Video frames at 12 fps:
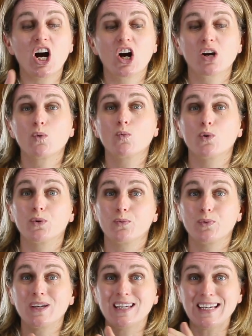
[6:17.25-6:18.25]
are what
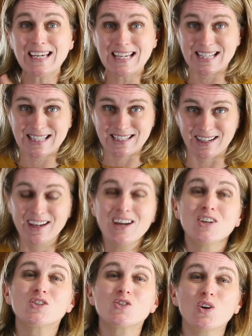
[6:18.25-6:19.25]
we eat.
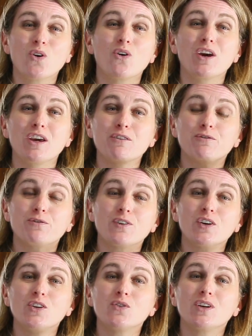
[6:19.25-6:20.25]
So if
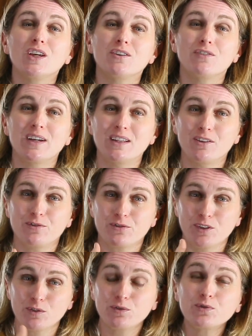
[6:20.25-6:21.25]
you give a
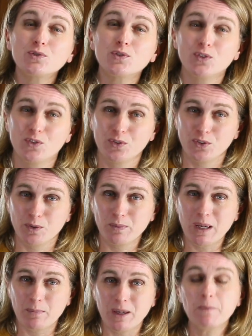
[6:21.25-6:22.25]
different food to your
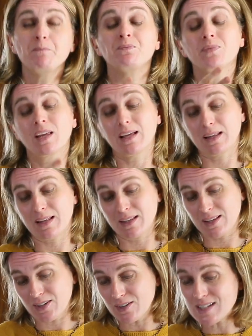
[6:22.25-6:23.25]
baby,
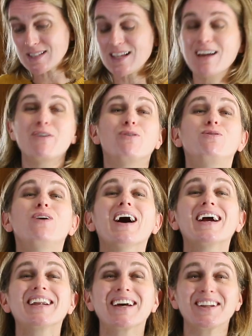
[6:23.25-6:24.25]
there is a
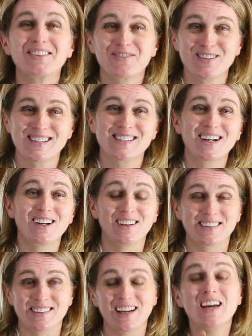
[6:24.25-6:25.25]
final
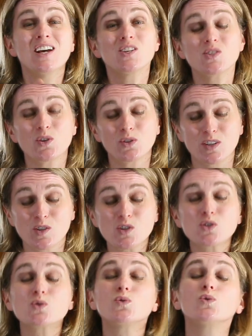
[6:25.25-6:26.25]
result. So the
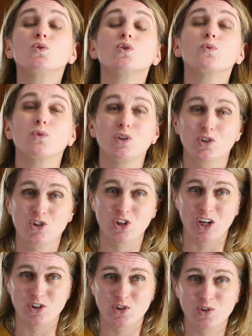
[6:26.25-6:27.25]
stool will
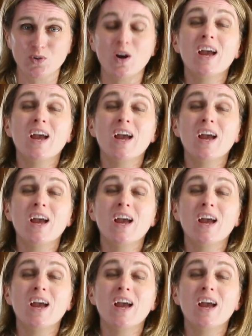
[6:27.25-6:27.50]
change too.